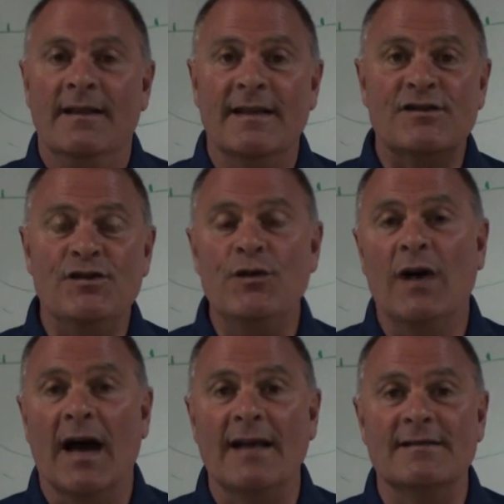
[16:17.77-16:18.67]
This
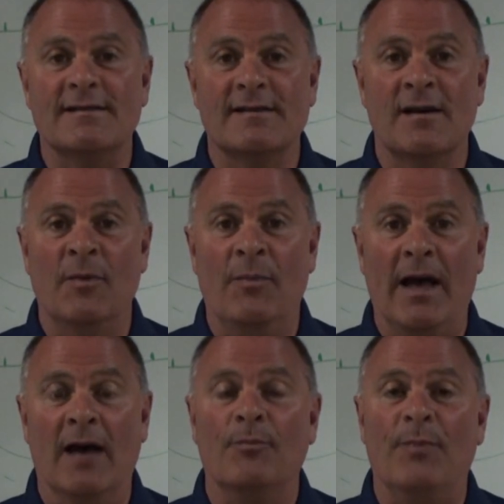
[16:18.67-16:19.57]
new guidance has come
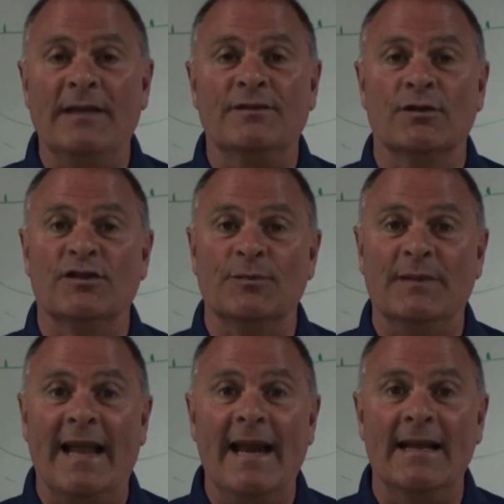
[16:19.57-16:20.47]
about based on
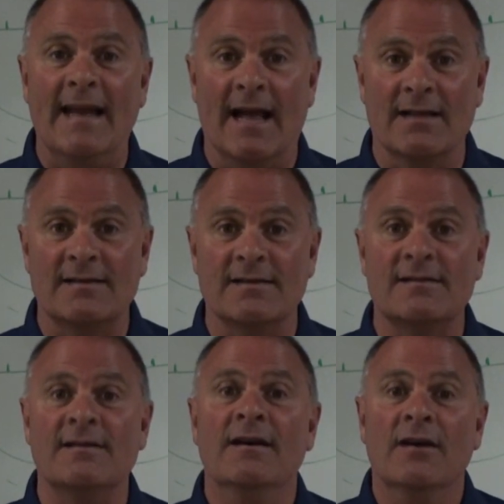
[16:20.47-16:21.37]
some data
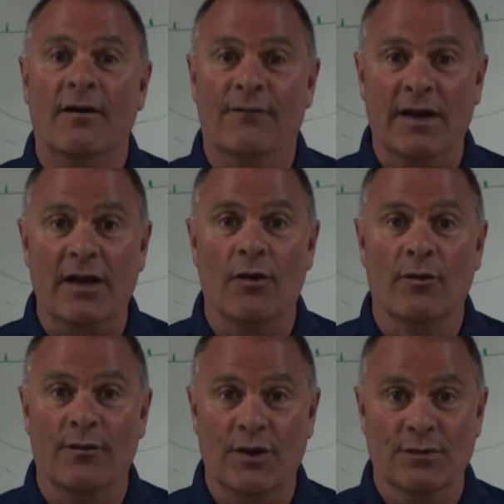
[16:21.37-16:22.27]
analysis of
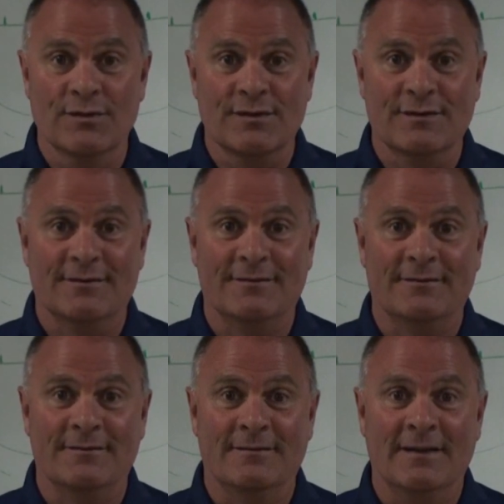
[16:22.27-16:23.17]
video reviews.
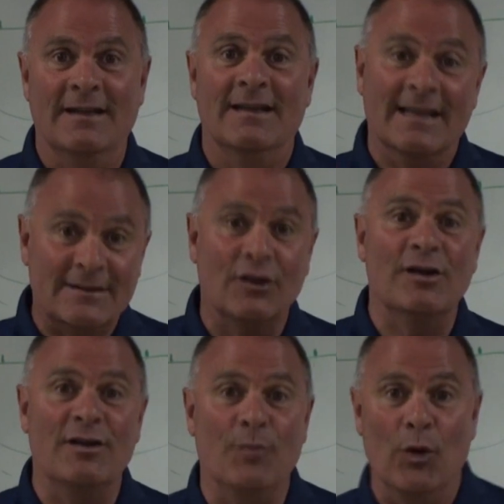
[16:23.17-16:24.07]
Let's
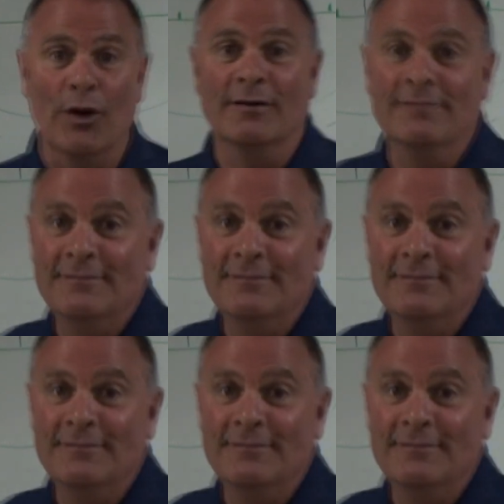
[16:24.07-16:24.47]
look at the board.